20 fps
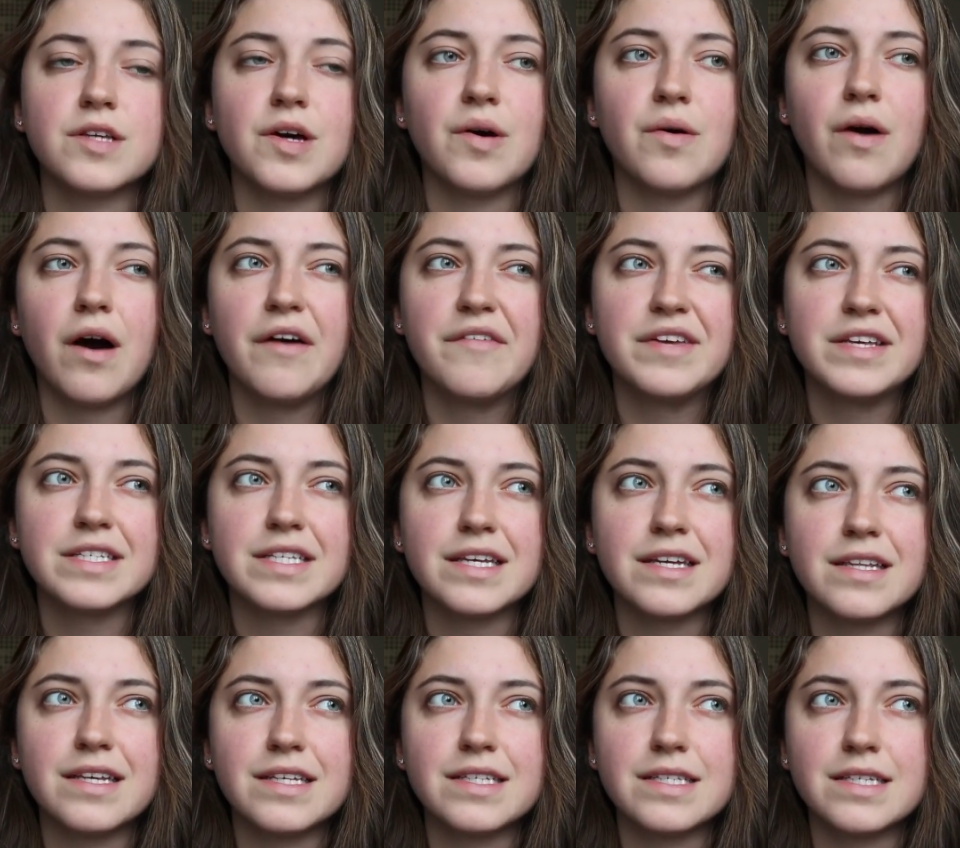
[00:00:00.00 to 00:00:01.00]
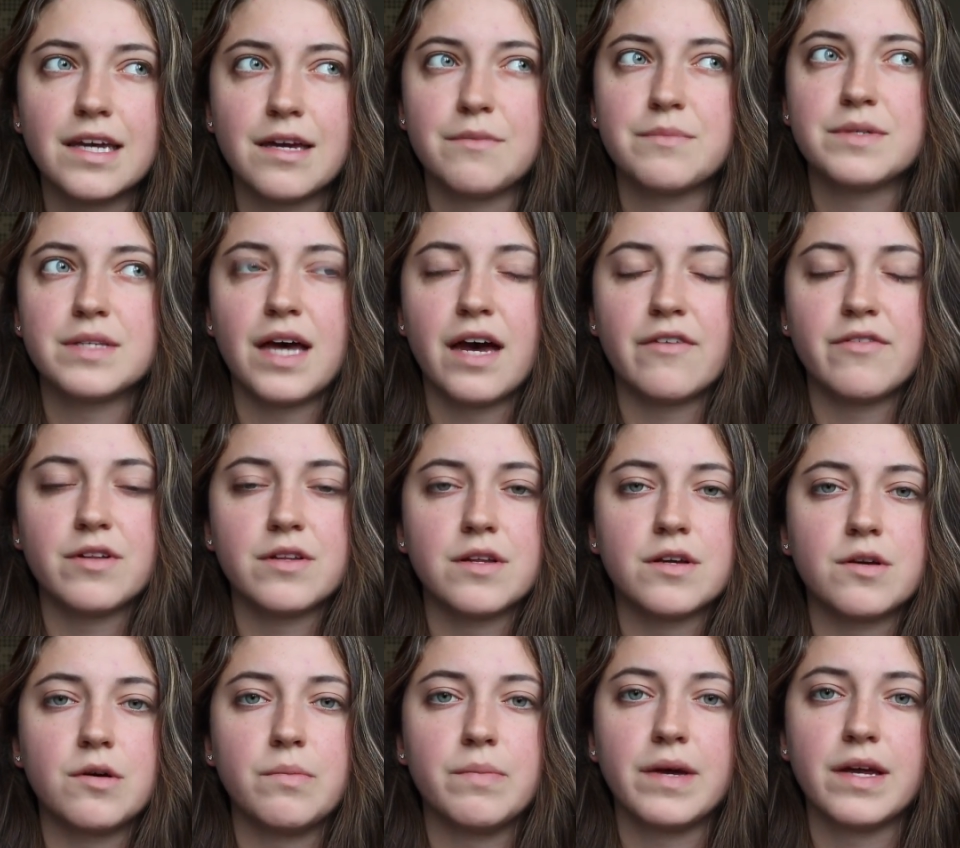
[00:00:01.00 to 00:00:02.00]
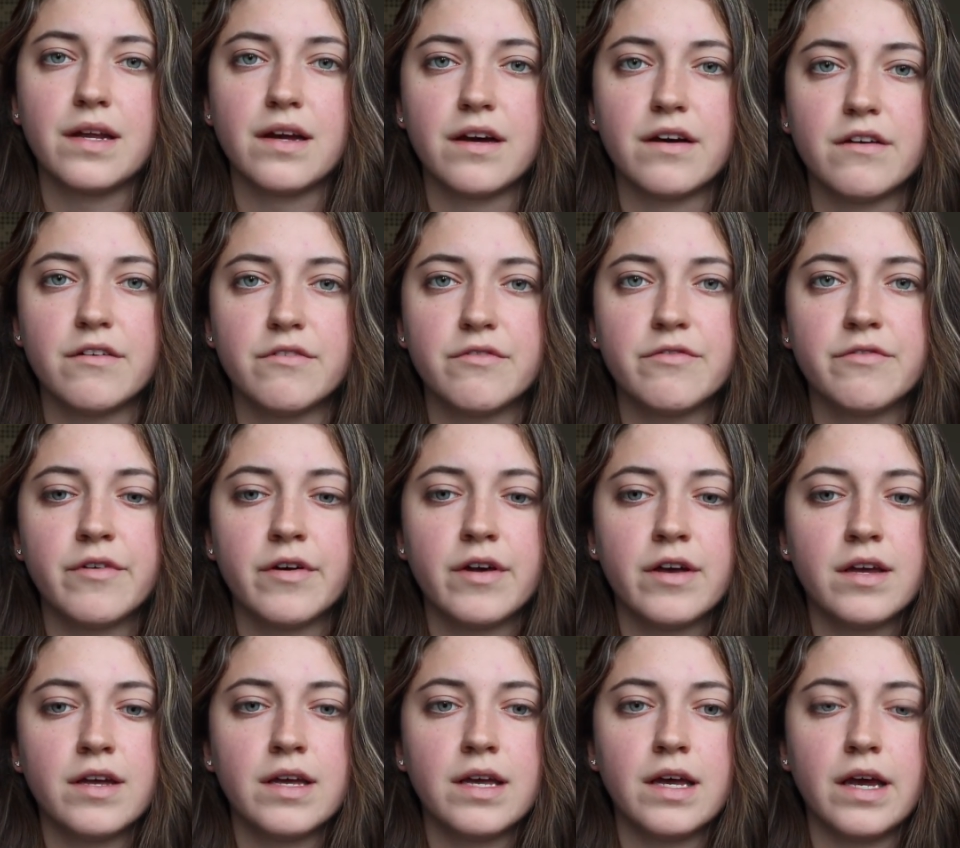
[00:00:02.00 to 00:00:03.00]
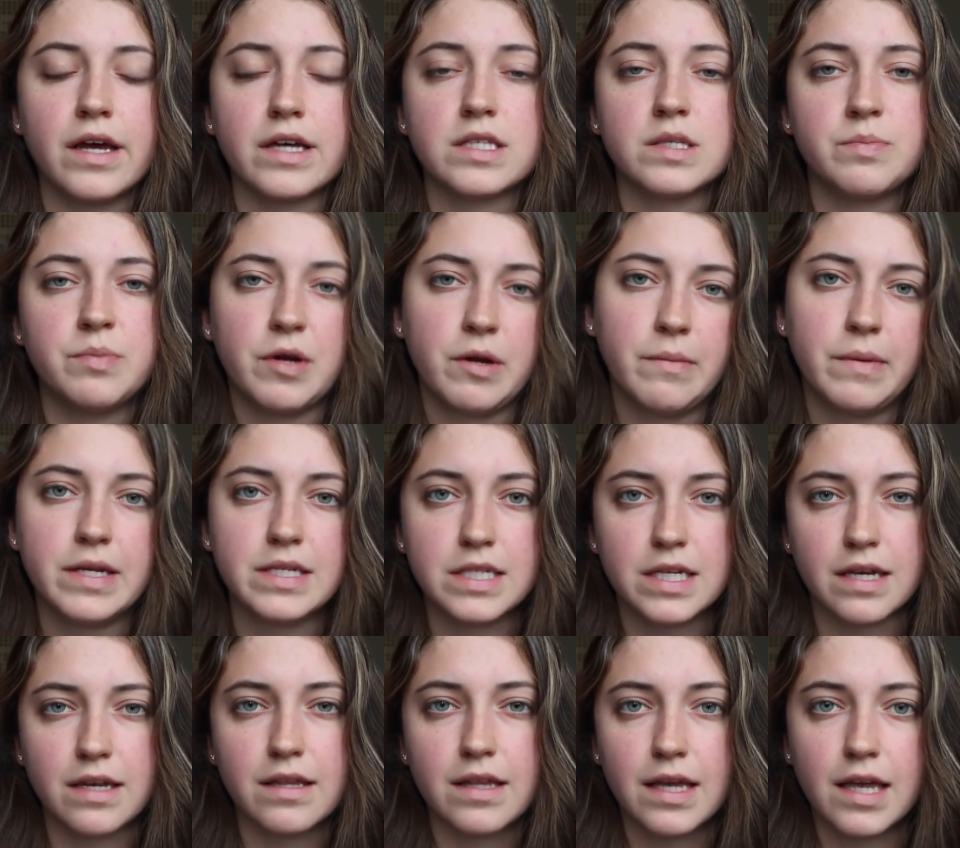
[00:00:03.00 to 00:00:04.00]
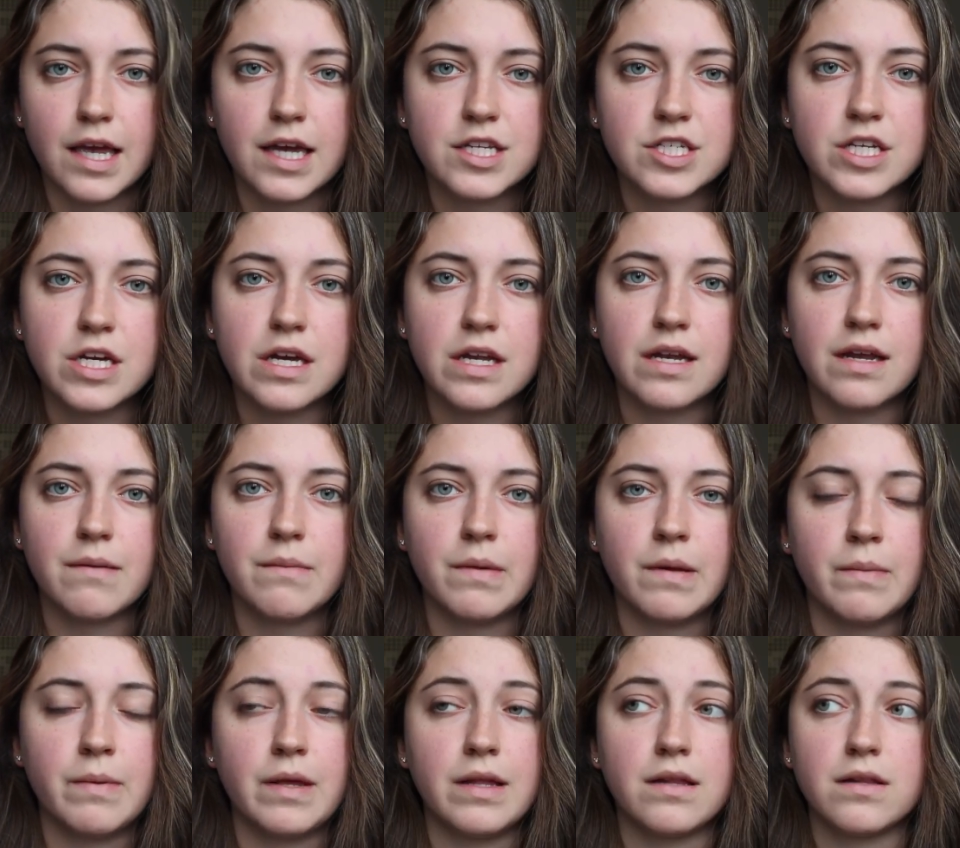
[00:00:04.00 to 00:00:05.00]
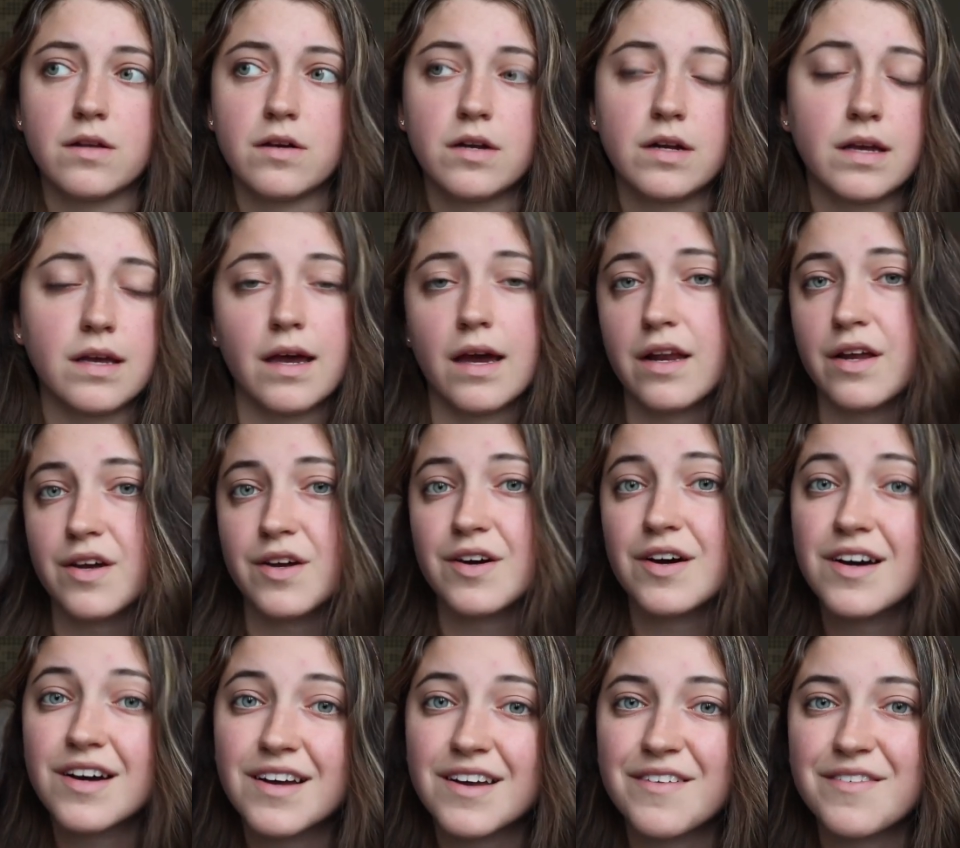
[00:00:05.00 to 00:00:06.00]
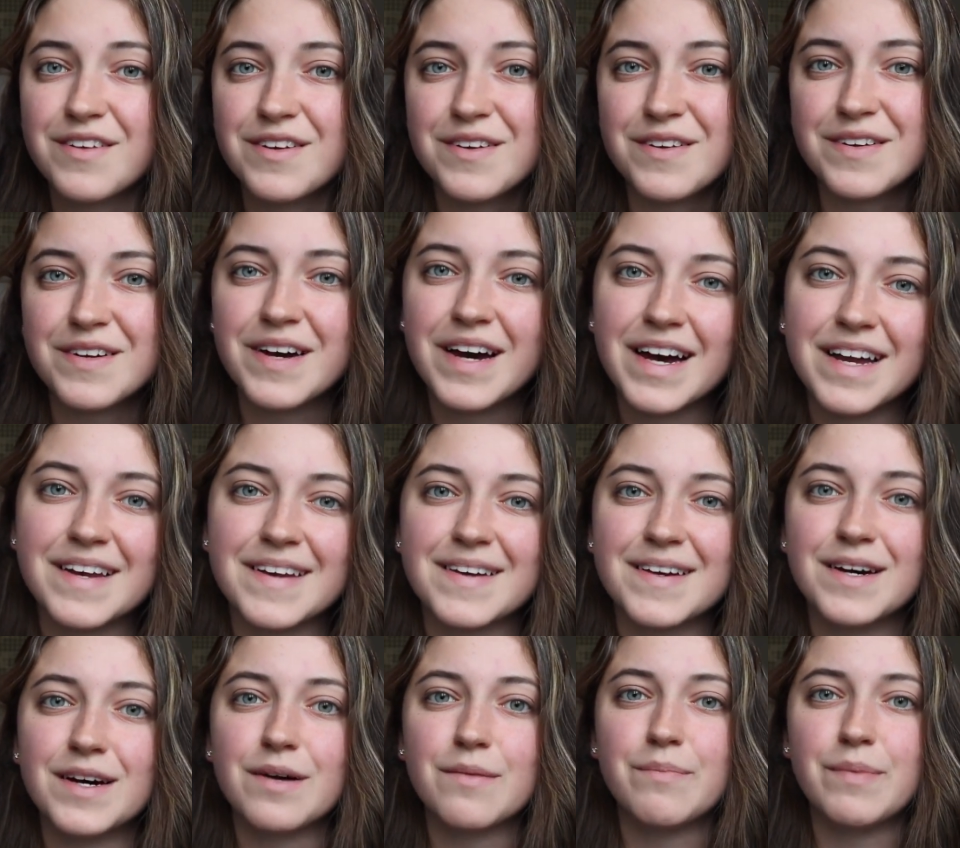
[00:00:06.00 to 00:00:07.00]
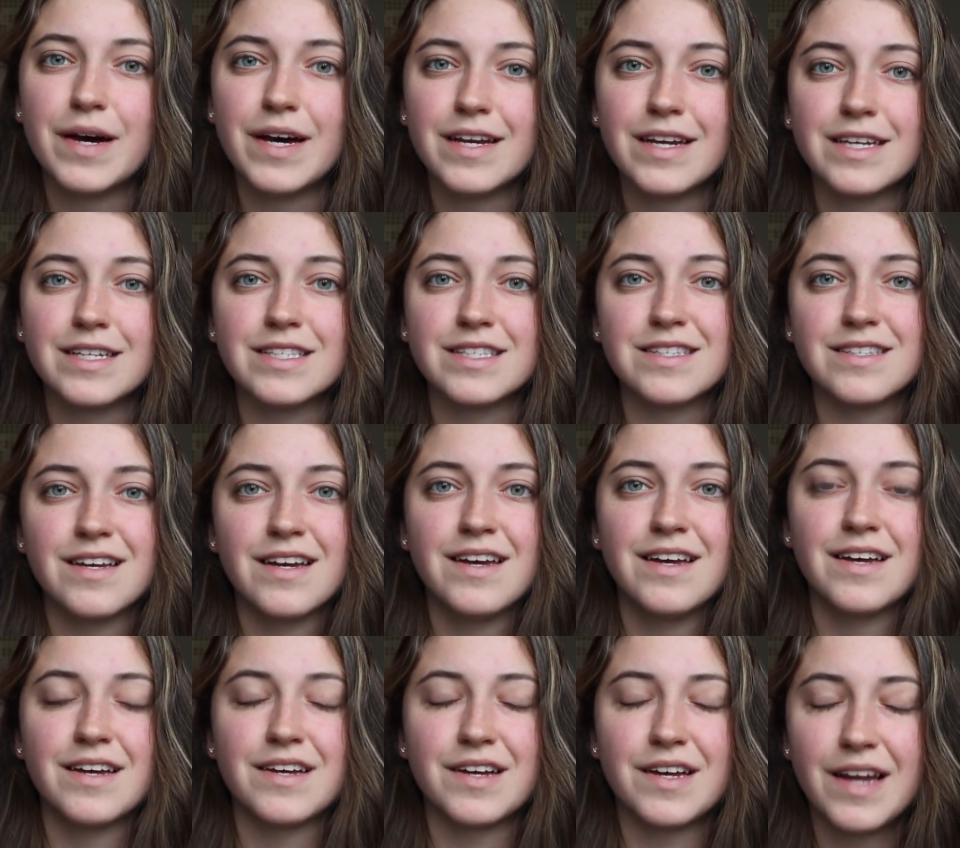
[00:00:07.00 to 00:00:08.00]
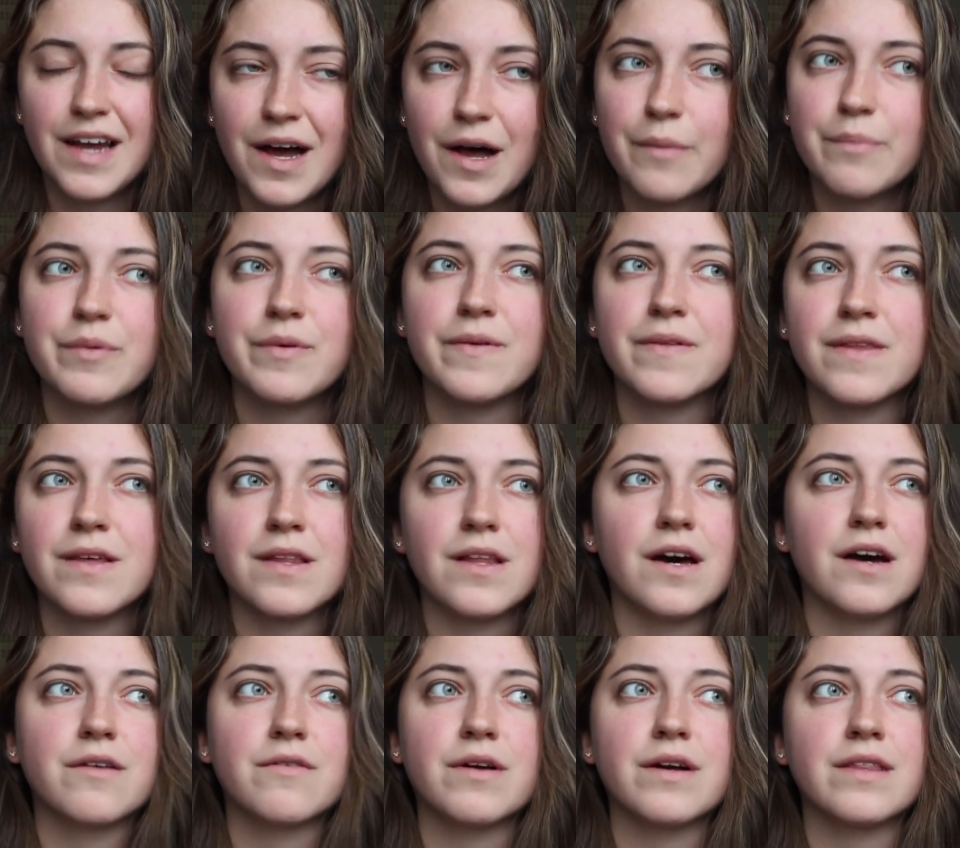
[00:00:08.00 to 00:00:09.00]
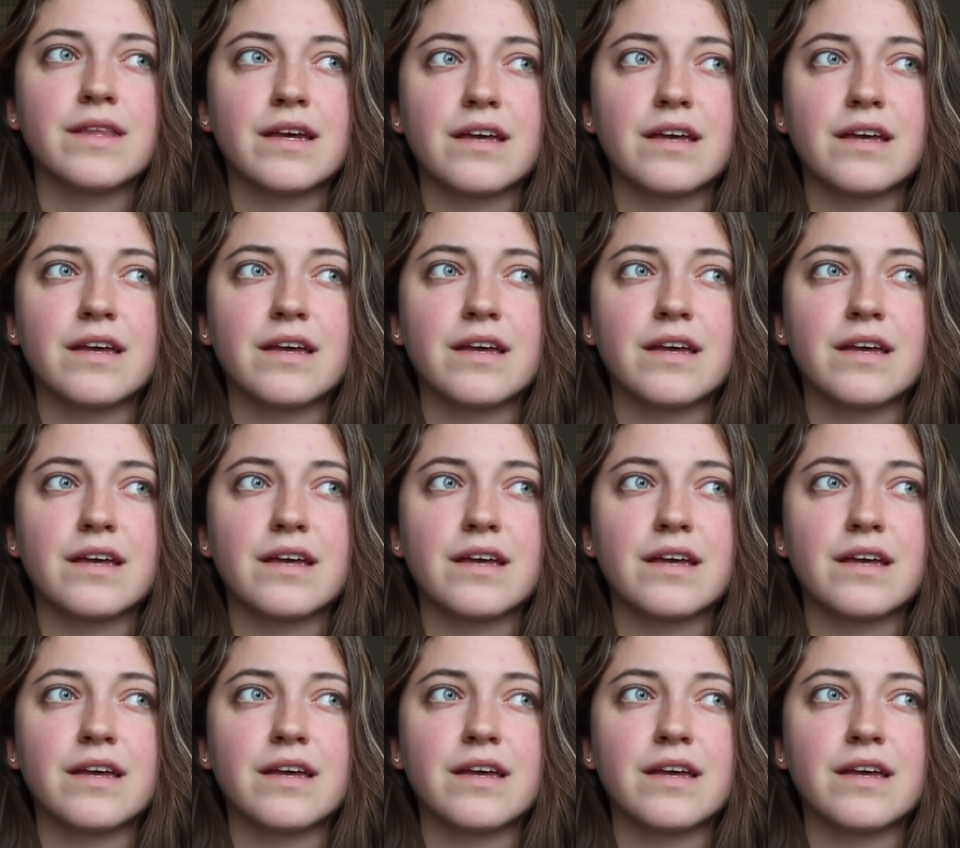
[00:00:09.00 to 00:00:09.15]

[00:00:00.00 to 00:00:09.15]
So obviously these tips have a little bit of experimenting in the kitchen and maybe learning how to cook if you don't know how to cook, but it's going to help you in the long run.